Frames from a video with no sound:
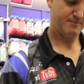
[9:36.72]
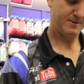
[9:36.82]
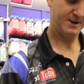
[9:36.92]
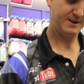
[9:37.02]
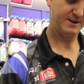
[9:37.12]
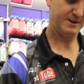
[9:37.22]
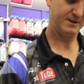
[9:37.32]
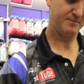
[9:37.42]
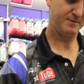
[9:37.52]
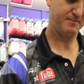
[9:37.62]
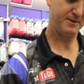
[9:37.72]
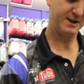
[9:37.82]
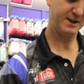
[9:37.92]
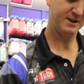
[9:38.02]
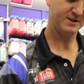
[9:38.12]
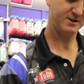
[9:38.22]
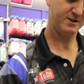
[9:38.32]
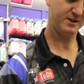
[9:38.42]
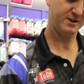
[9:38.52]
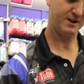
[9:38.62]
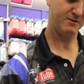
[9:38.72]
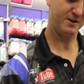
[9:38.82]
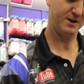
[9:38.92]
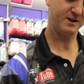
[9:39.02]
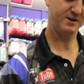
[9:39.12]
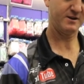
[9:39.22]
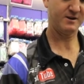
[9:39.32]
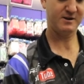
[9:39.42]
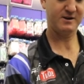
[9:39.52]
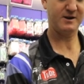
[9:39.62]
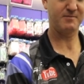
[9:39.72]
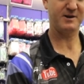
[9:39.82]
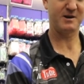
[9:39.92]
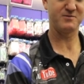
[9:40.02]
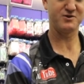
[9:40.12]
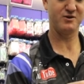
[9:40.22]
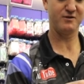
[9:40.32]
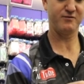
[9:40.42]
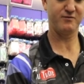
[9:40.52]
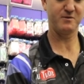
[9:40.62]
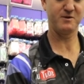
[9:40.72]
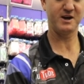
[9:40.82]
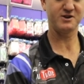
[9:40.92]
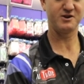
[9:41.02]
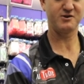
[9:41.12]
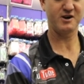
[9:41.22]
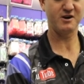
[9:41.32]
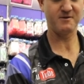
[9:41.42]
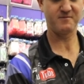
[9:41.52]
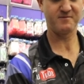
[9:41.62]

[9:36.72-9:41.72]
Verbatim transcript: Make it a little bit bigger so that our uh, clip comes off when we actually throw.